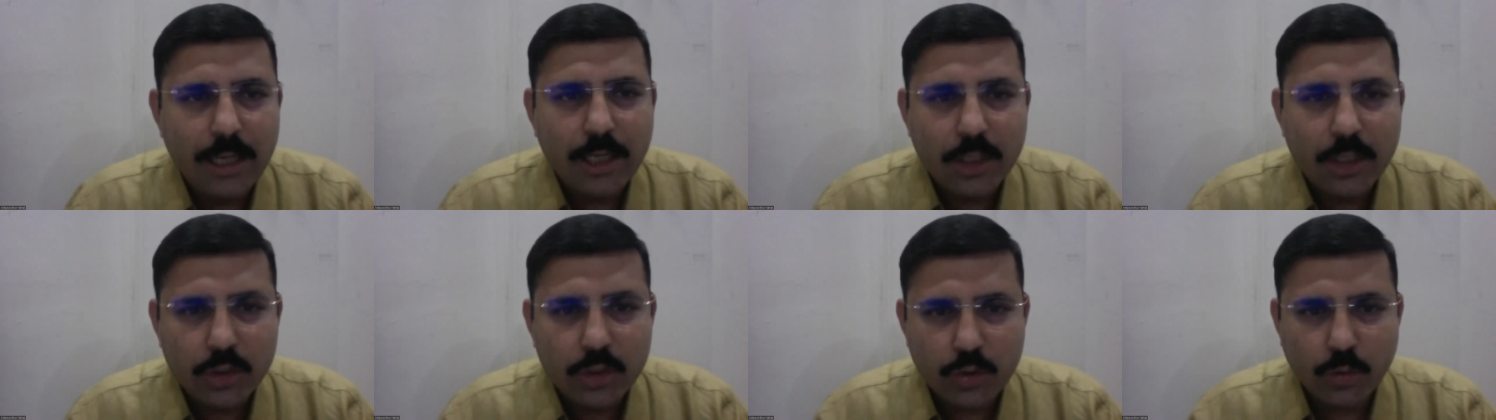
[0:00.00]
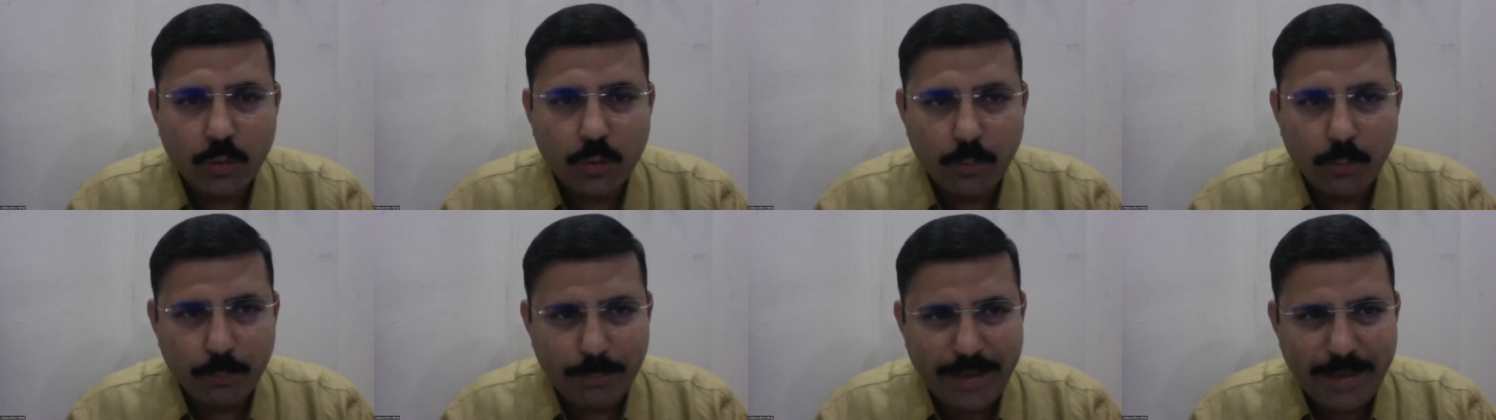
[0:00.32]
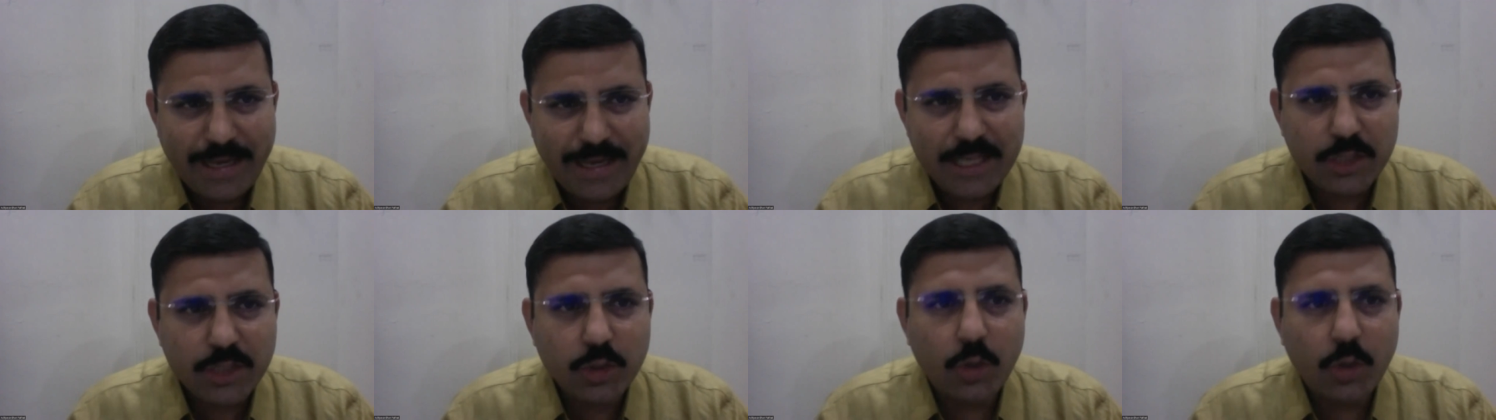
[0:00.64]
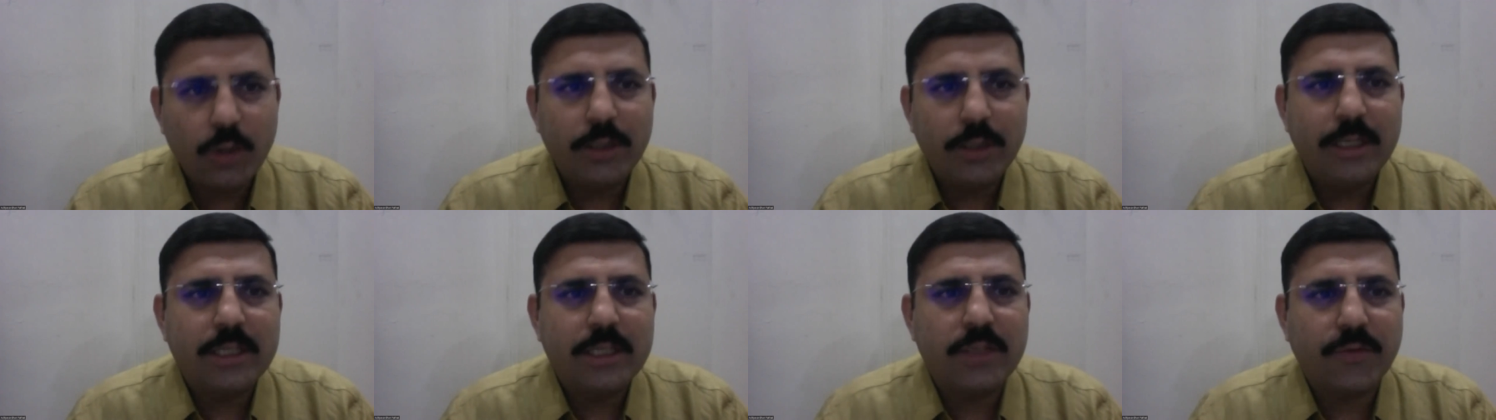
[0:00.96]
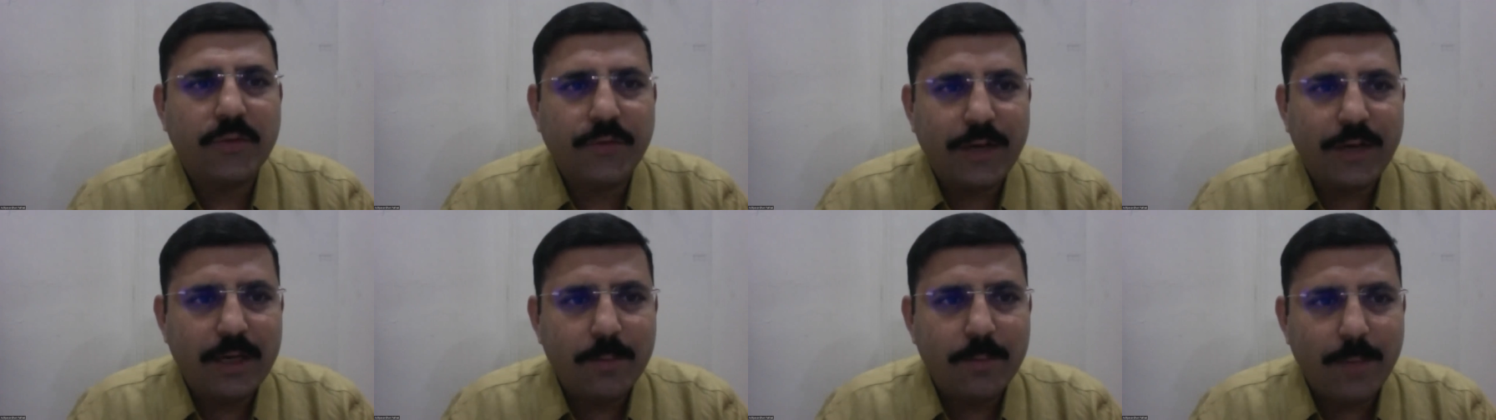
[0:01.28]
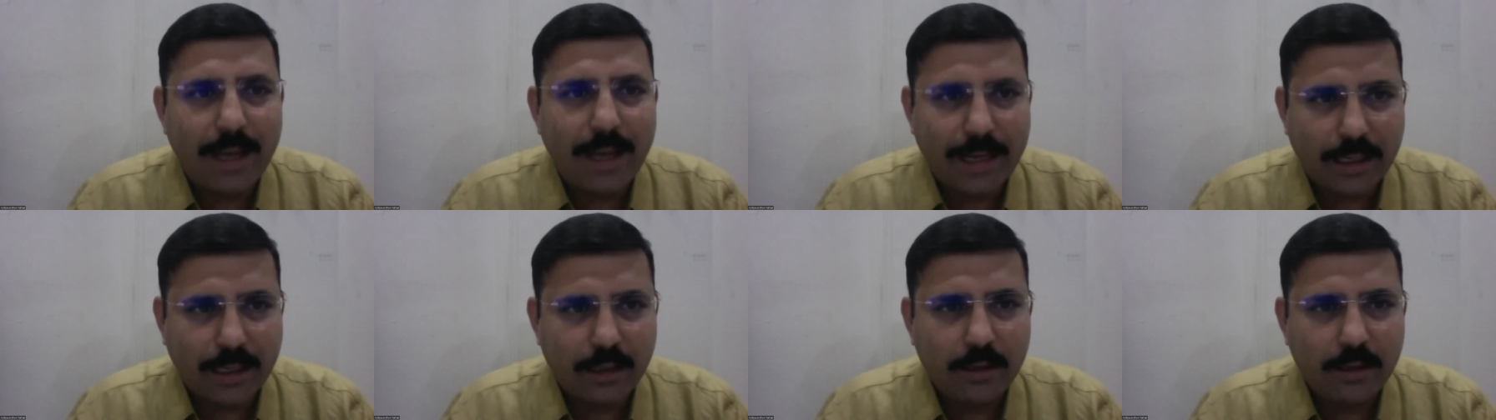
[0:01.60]
so based on this
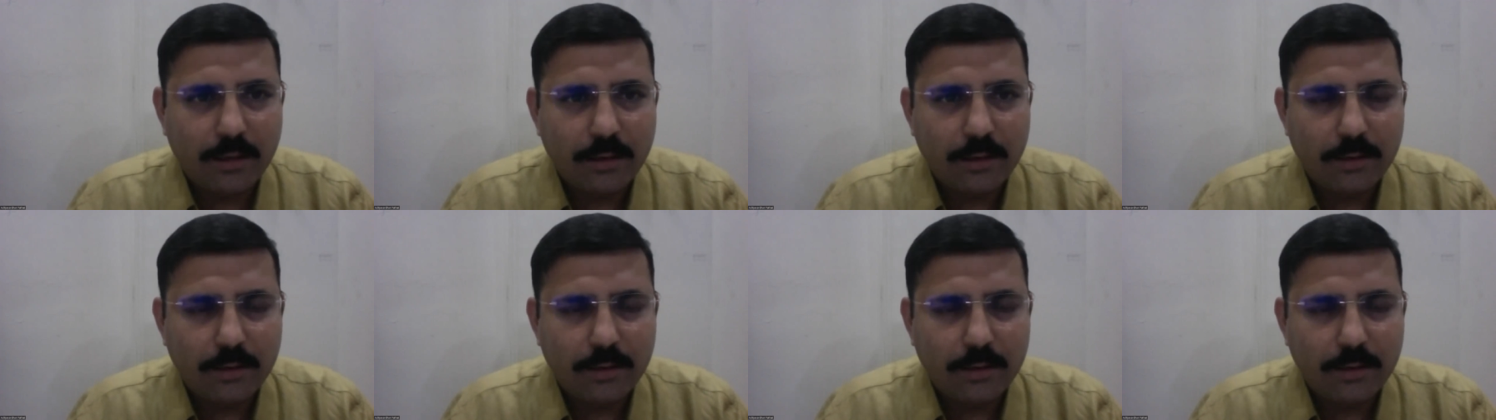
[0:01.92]
feedback